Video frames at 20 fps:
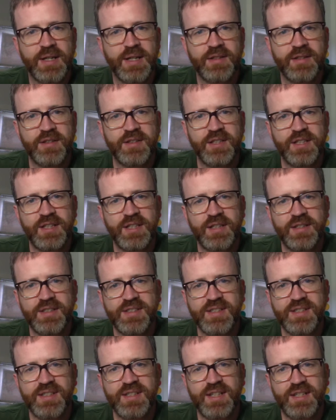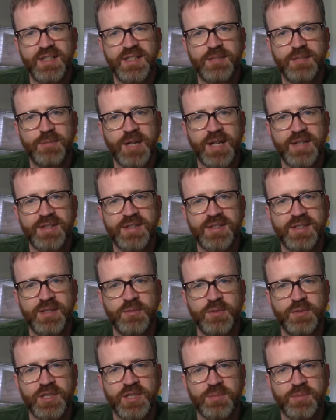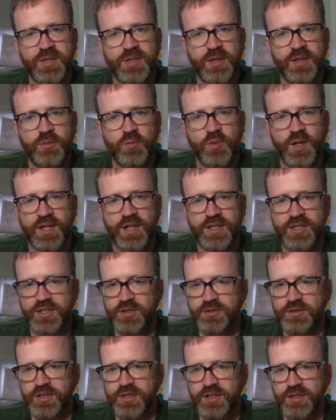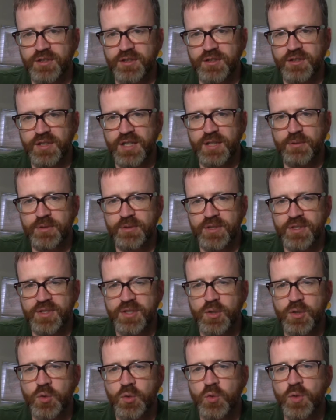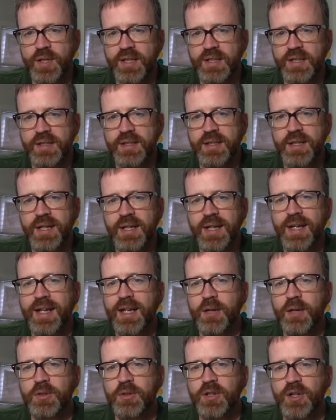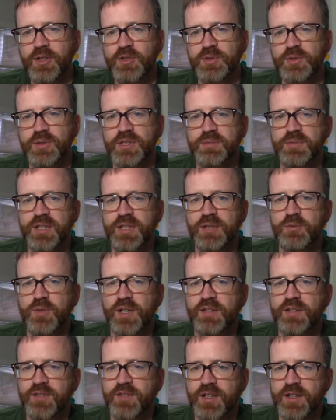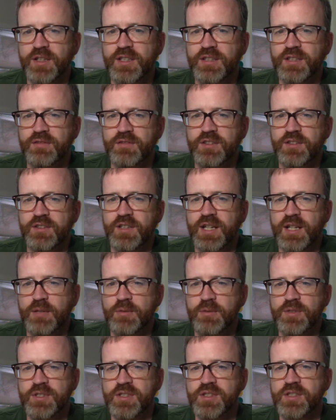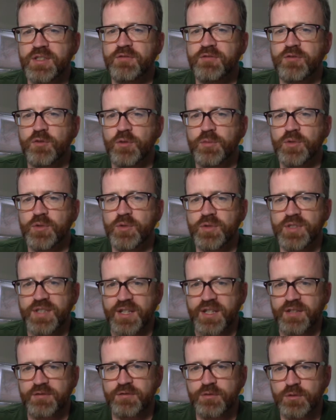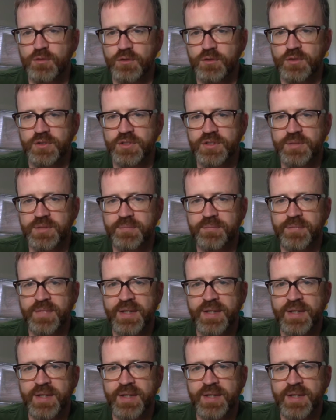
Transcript: This innate capacity would explain why children can learn languages so quickly. It would also explain why very different languages conform to a set of rules.